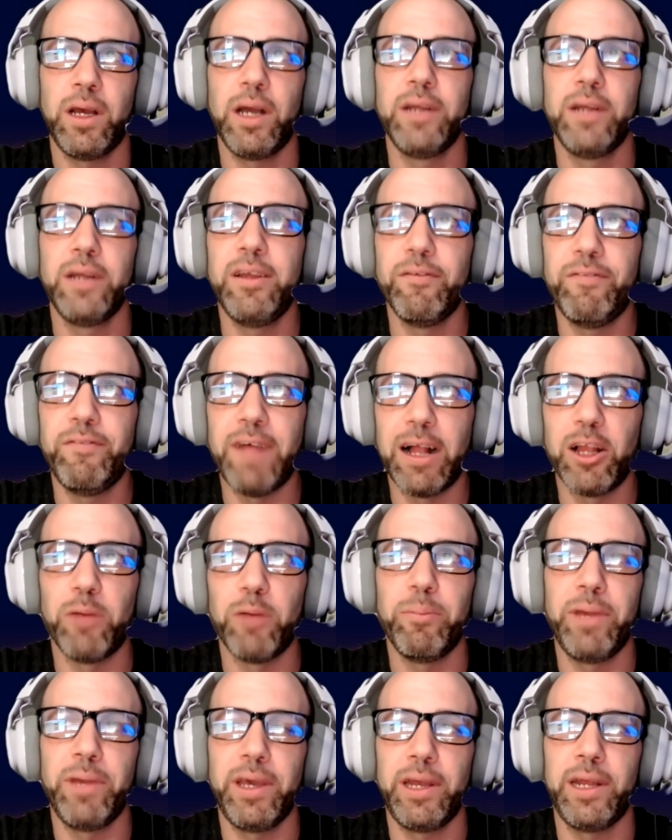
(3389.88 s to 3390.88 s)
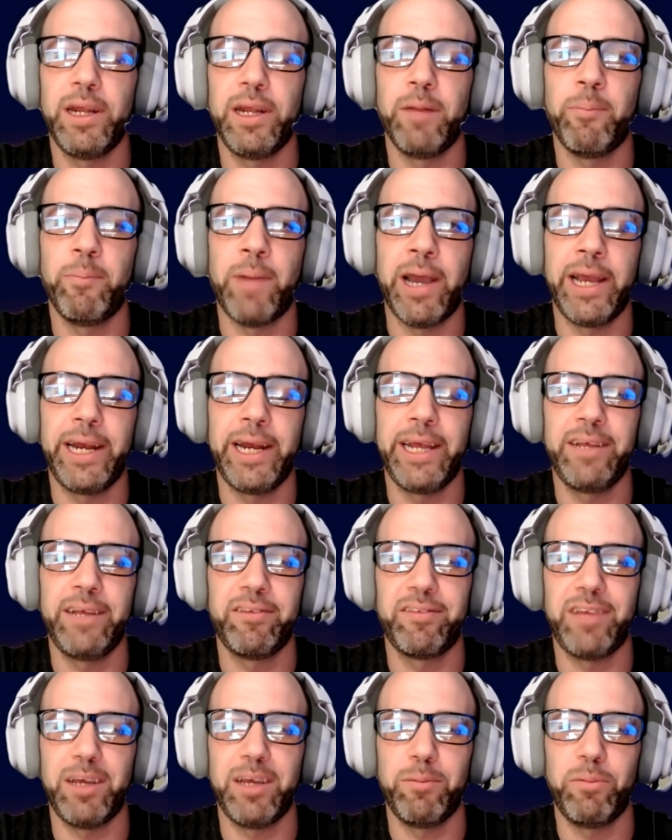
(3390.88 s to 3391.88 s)
development and a mining
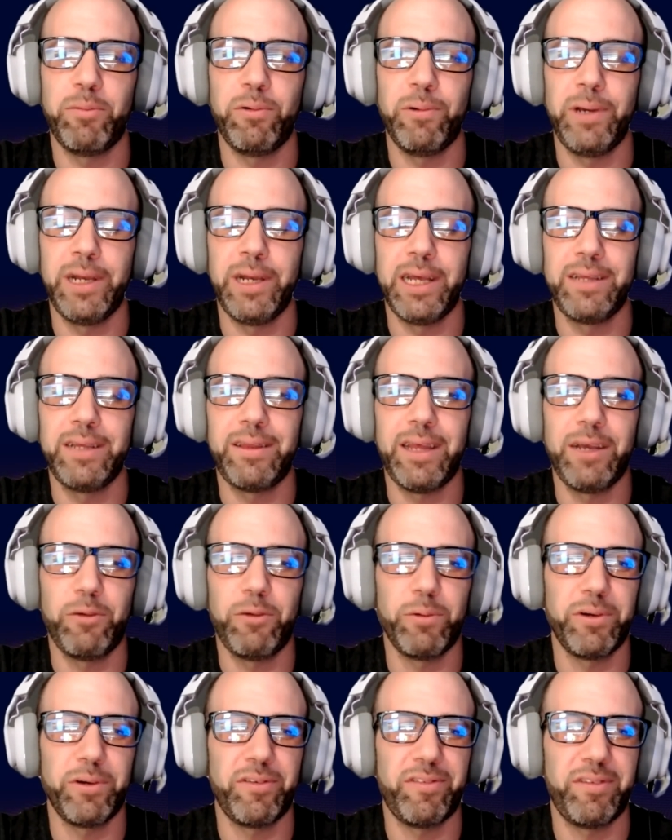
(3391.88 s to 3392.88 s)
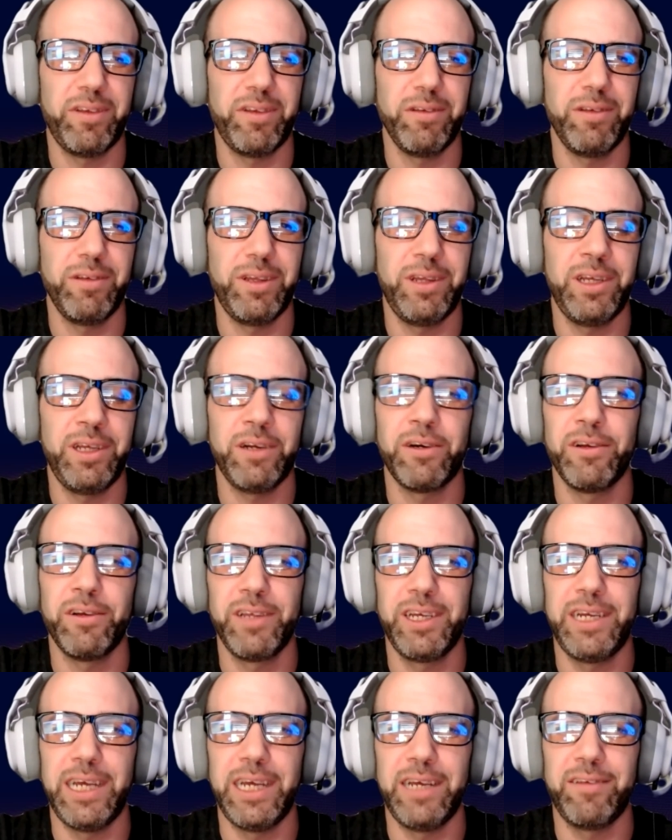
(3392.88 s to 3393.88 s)
standpoint, I think we're still in the
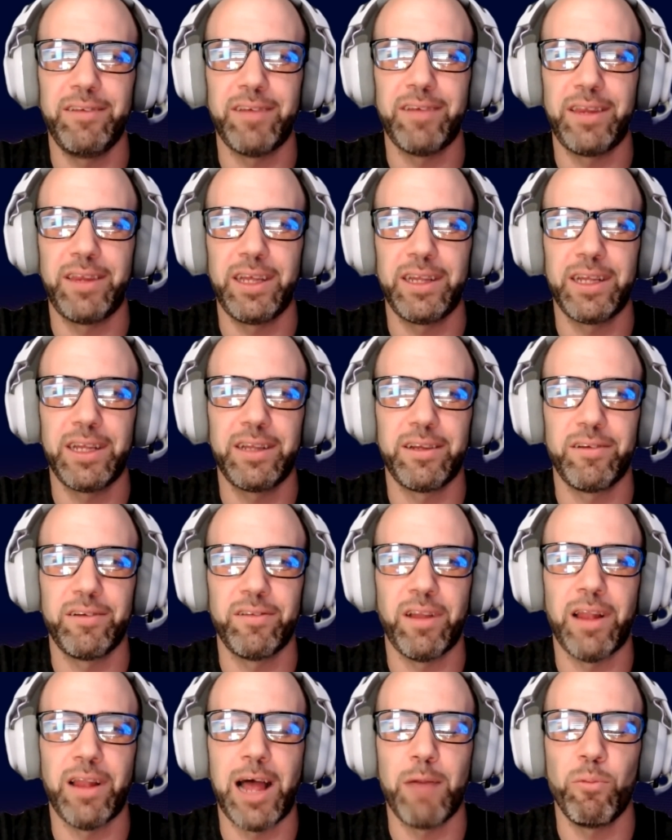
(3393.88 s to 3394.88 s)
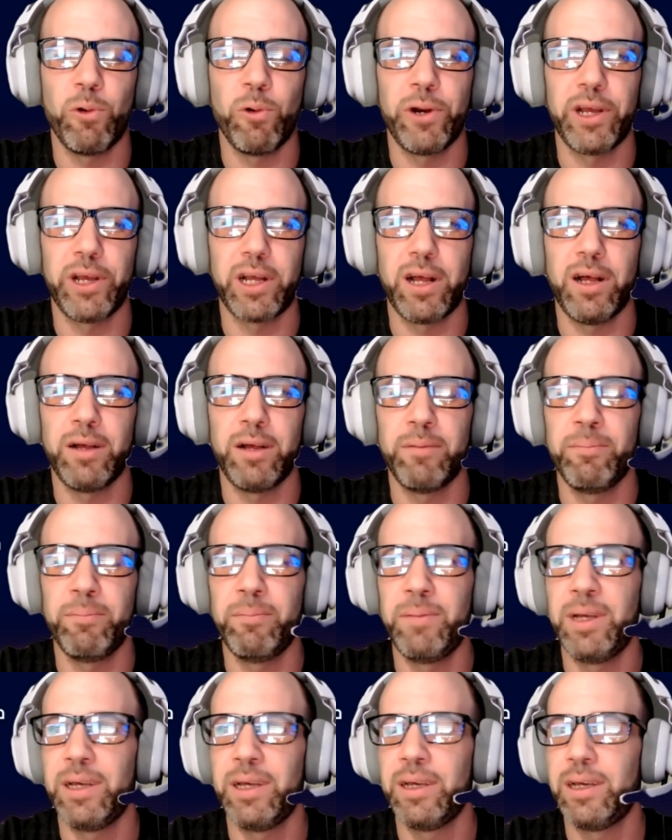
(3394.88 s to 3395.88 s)
early days. I think that there's a lot more to
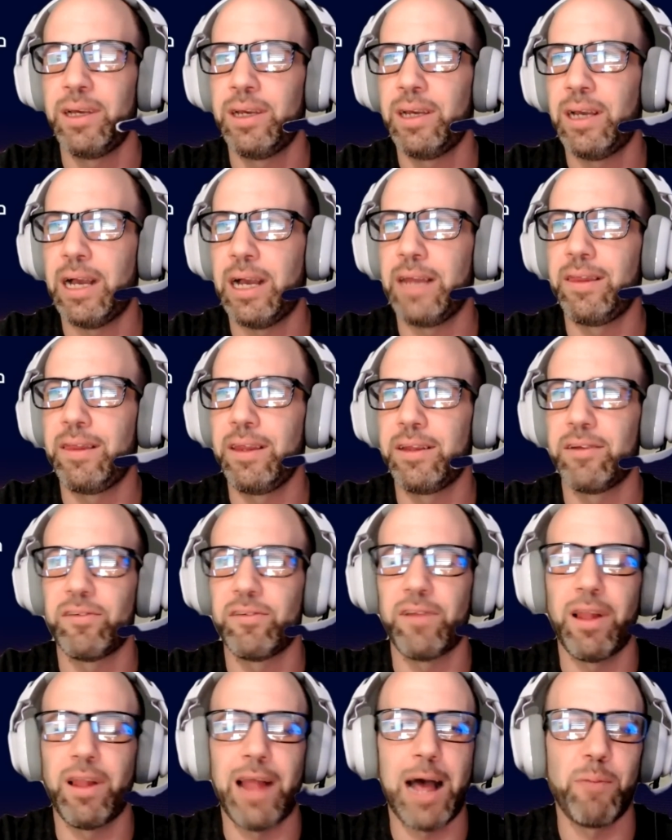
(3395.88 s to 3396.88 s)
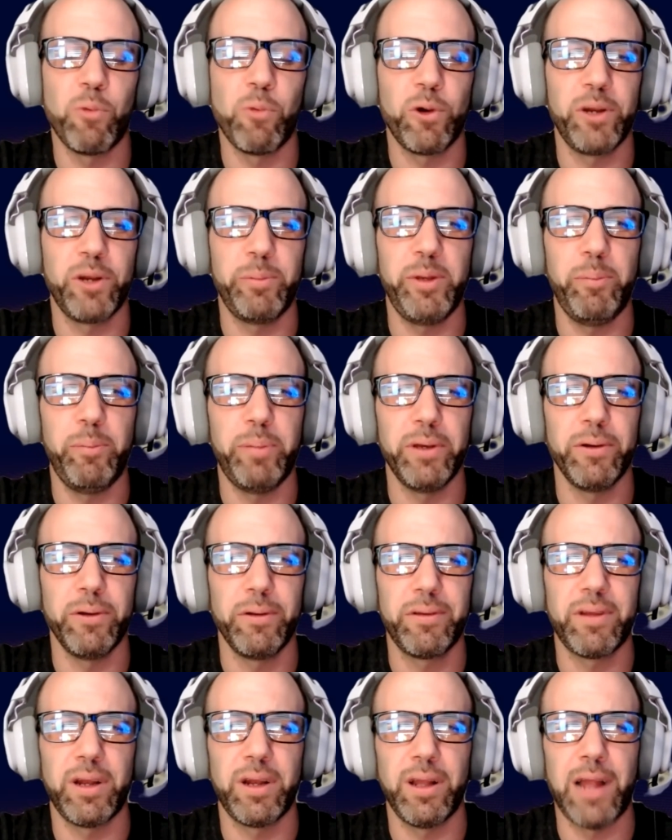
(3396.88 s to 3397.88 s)
come. I think there's a lot more to be
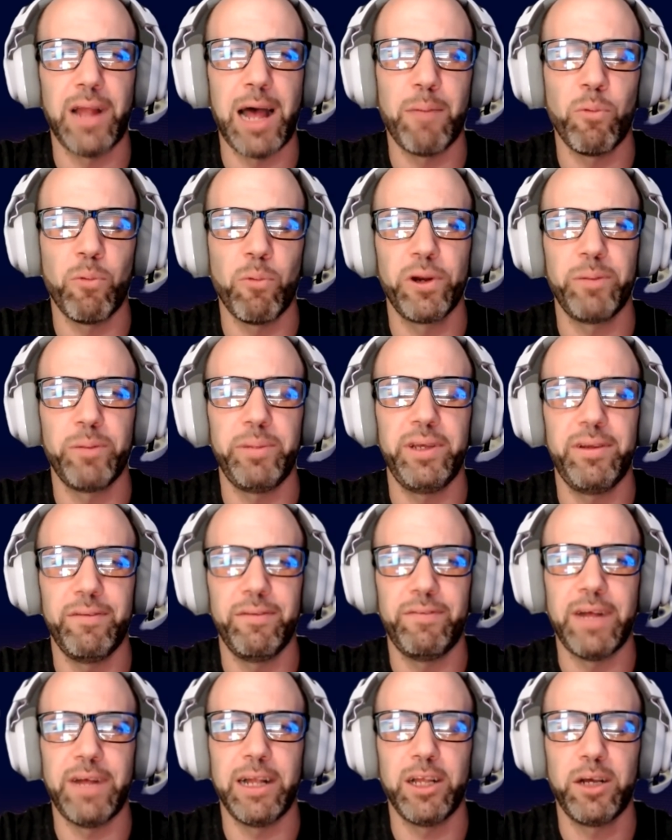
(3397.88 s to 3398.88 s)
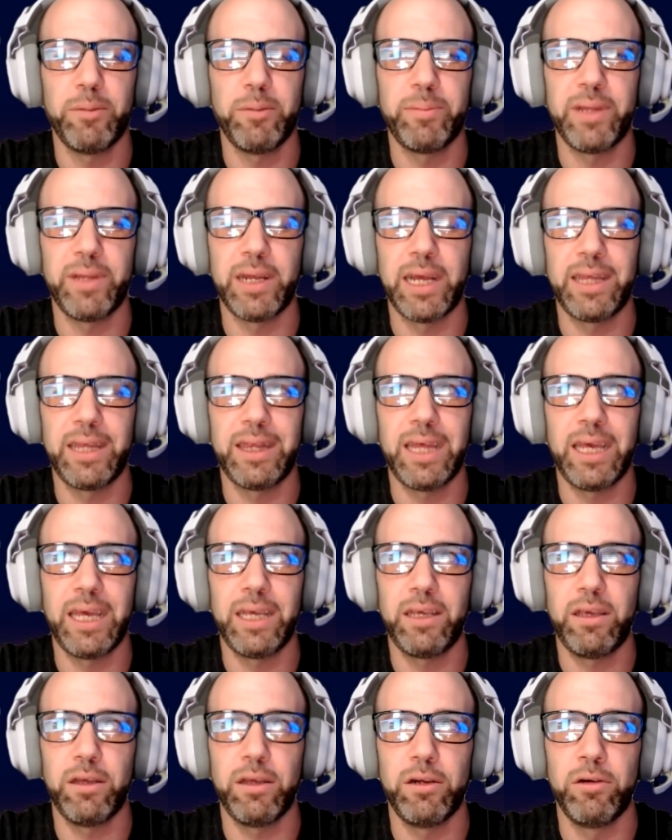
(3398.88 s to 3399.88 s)
built and a lot more to be developed. And I
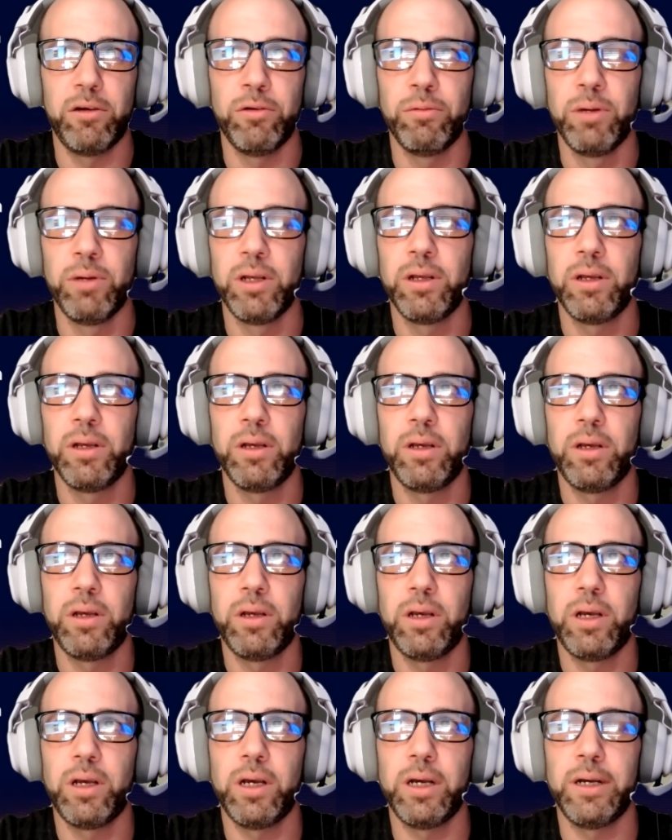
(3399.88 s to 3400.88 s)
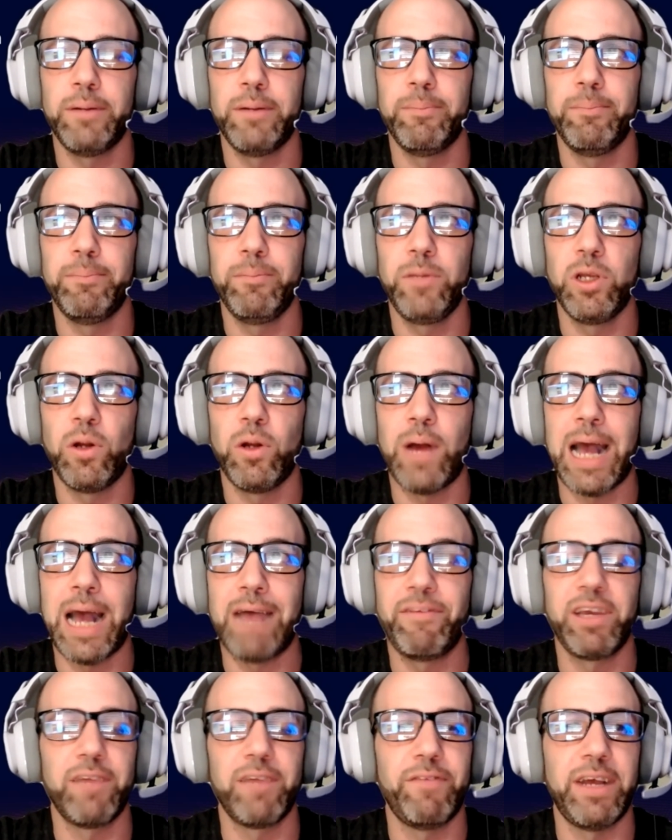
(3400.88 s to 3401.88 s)
think, having
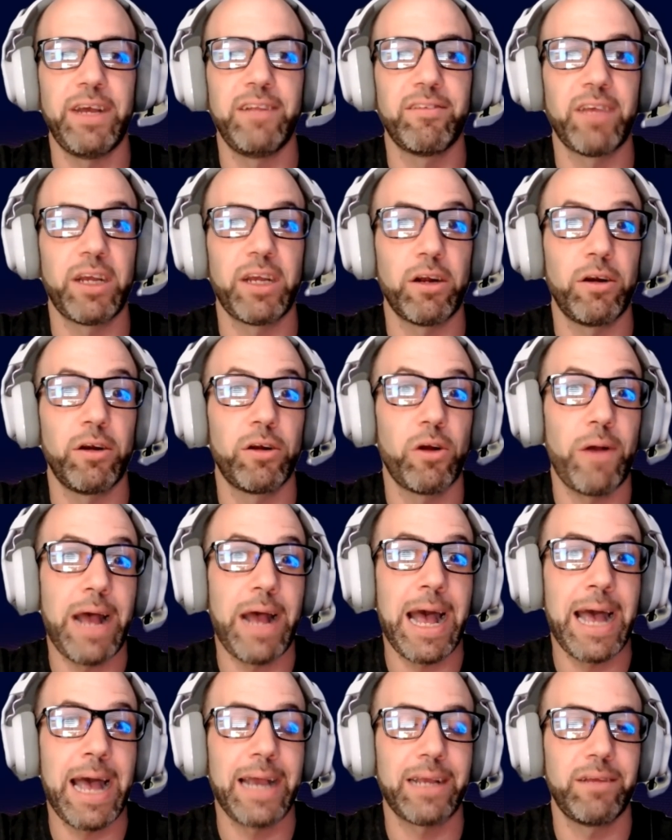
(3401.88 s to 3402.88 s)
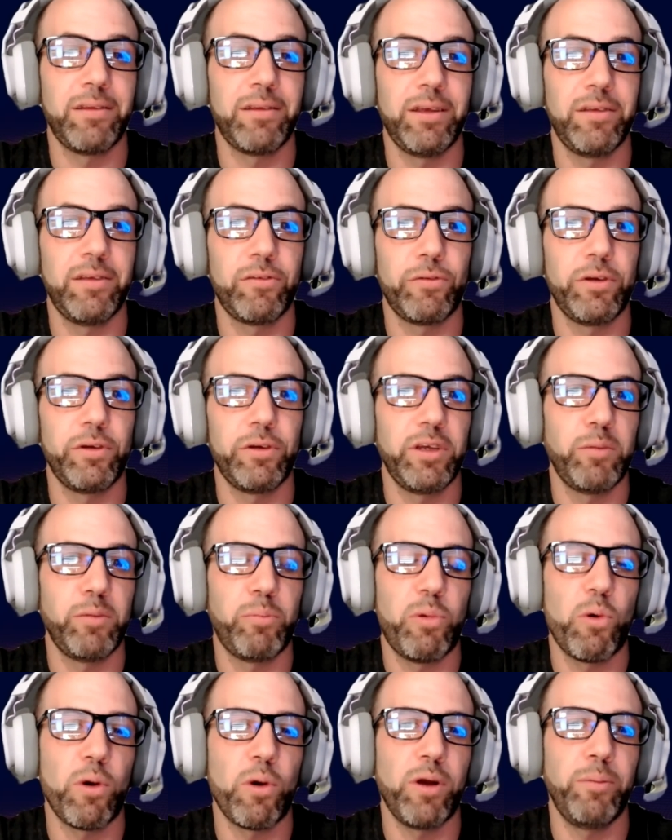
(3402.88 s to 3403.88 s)
events like ErgoHack is really
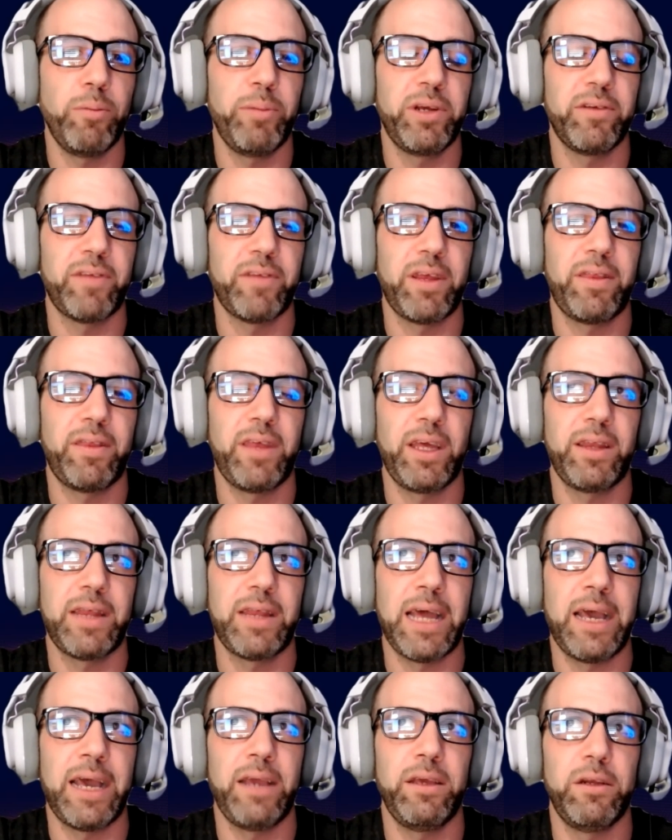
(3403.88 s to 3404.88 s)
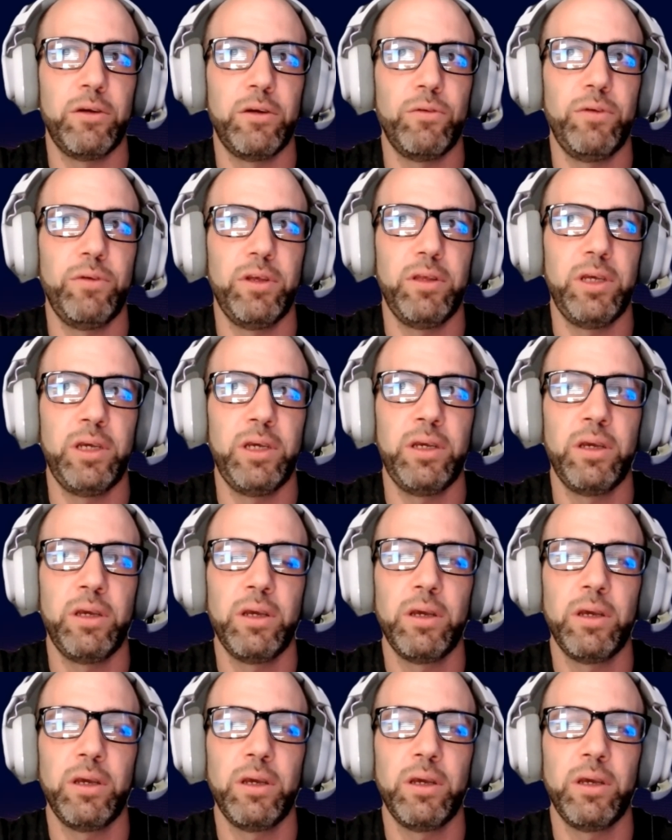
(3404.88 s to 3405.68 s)
important, because I think that, really